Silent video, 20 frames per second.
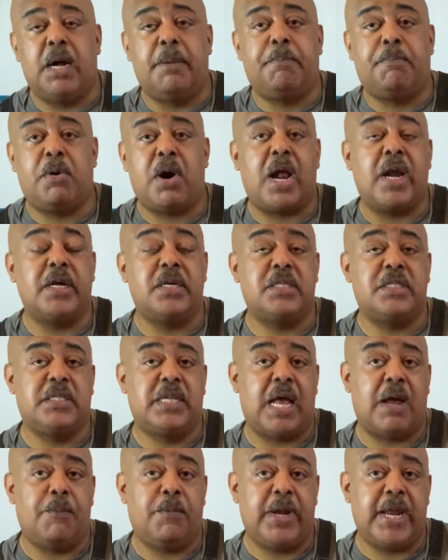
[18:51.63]
products
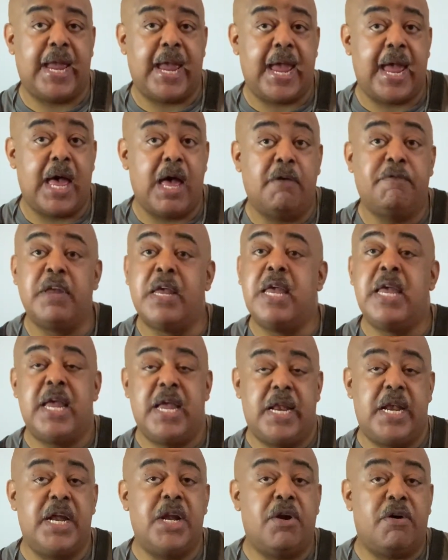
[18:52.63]
that we have
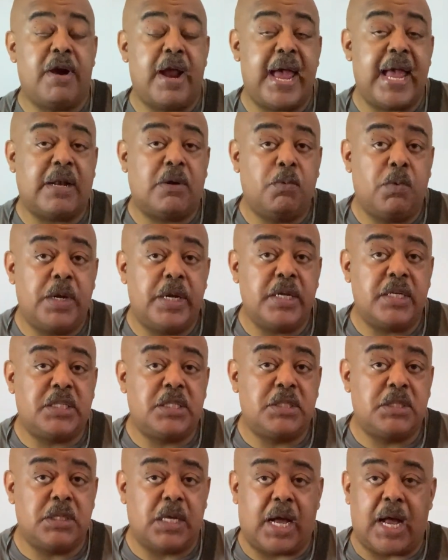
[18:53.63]
and interact with
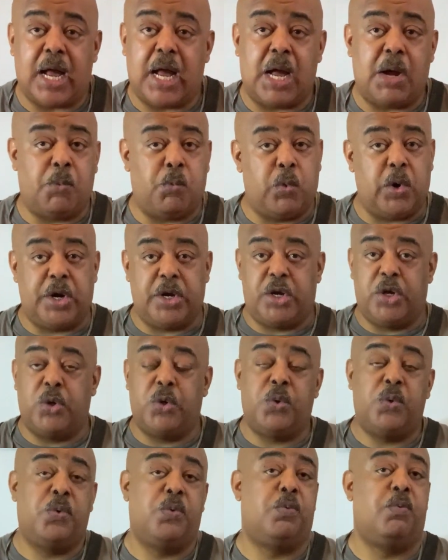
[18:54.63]
us. We're
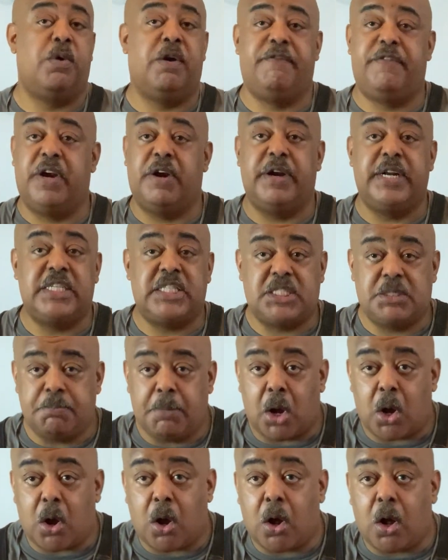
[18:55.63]
new, we're very
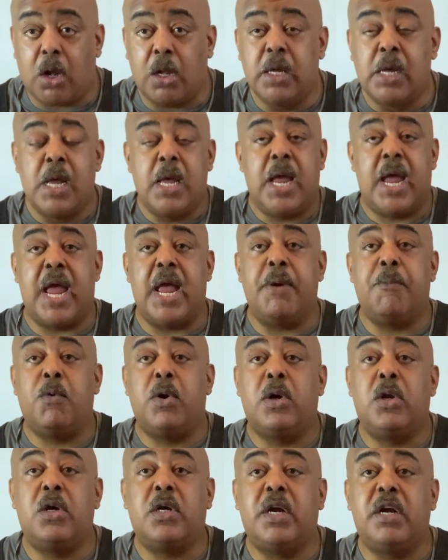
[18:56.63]
small, and we're
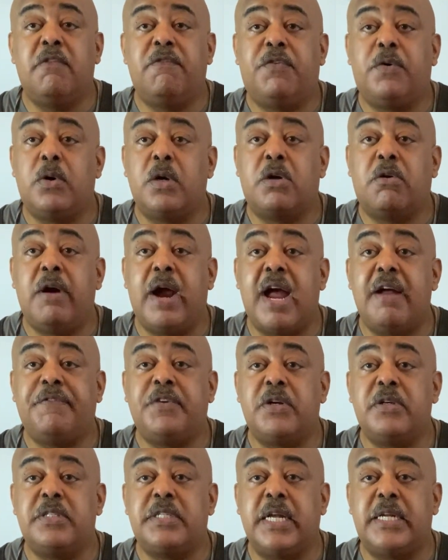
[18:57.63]
looking for
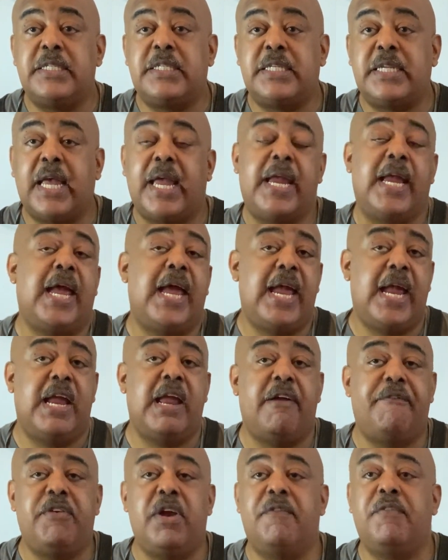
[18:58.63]
crafters that say, hey,
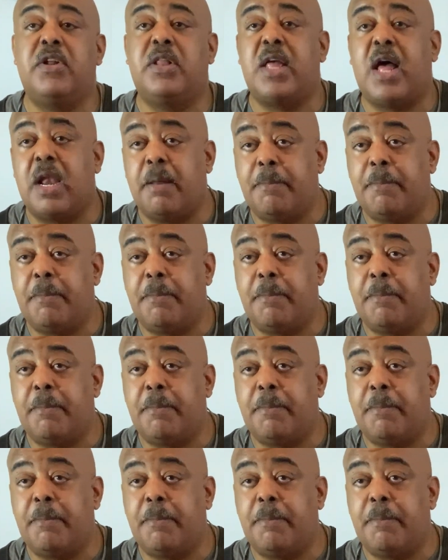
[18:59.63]
have you ever thought